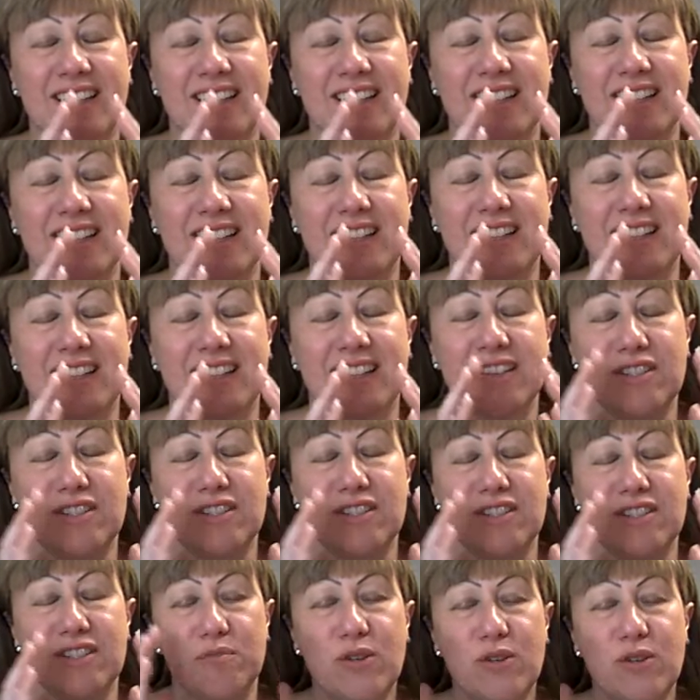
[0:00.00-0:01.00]
this
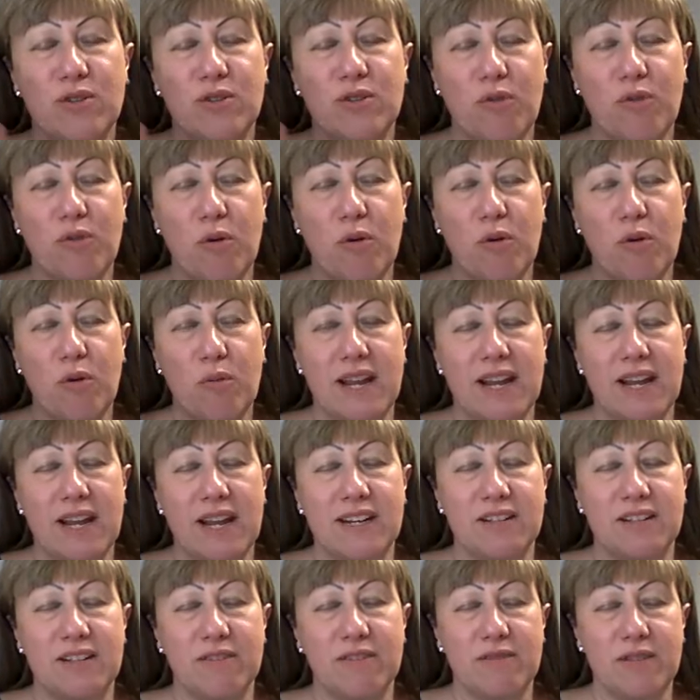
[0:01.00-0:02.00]
beautiful
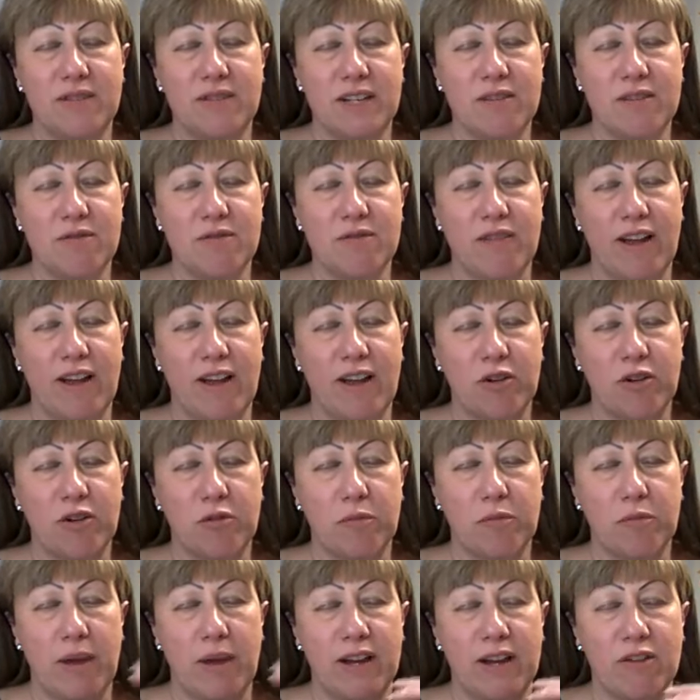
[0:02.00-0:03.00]
planet being enveloped
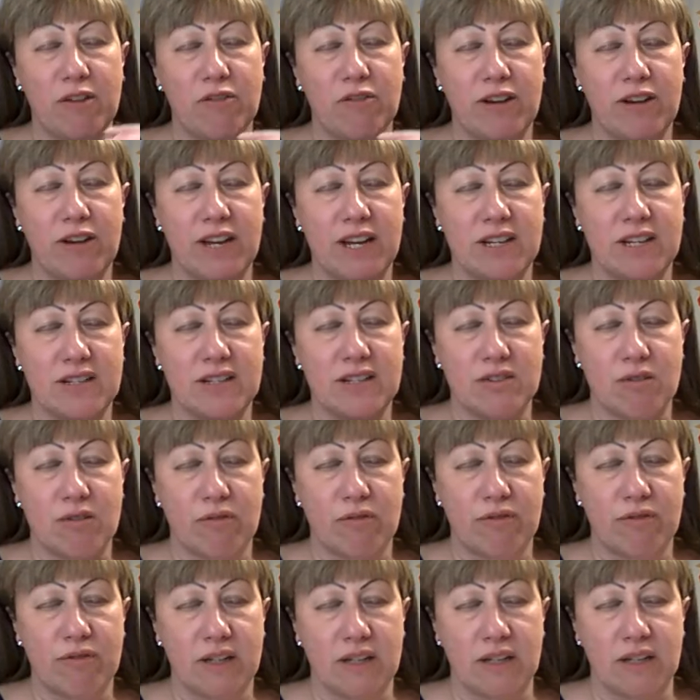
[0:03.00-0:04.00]
by rays of
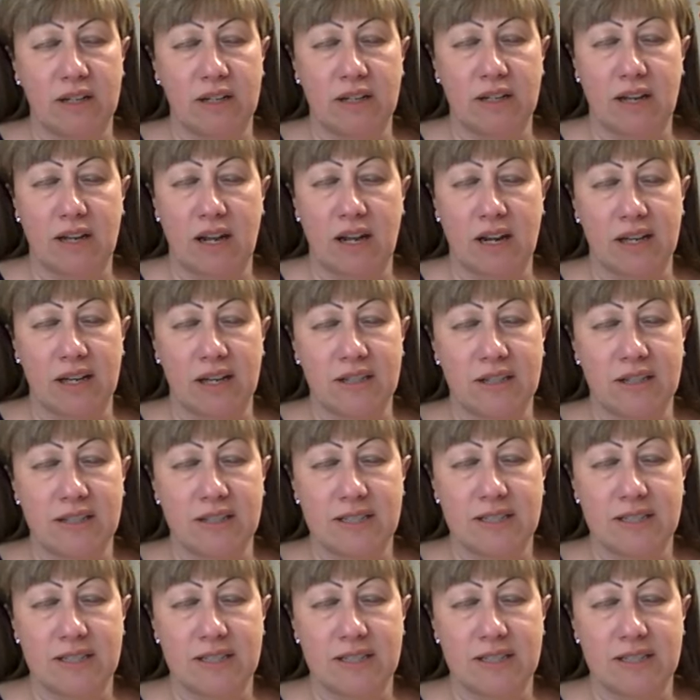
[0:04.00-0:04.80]
healing light.